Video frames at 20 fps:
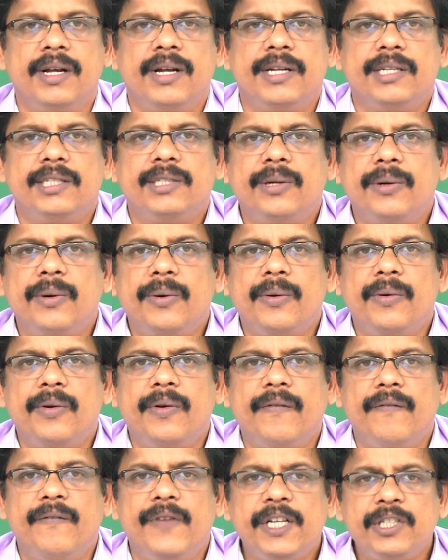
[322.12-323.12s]
So,
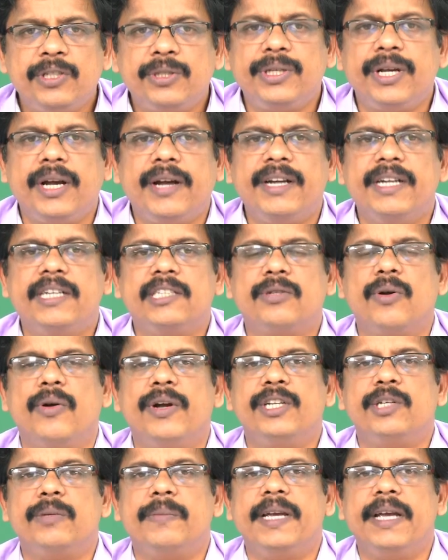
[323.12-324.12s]
which theory is
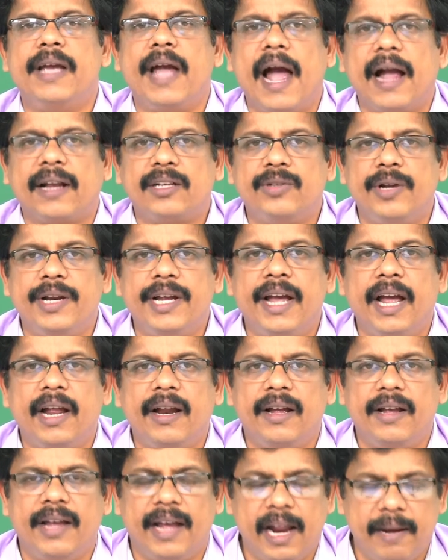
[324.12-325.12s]
going to be actually
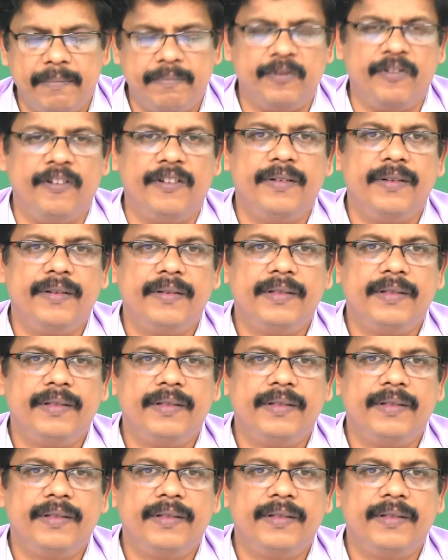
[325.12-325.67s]
helpful?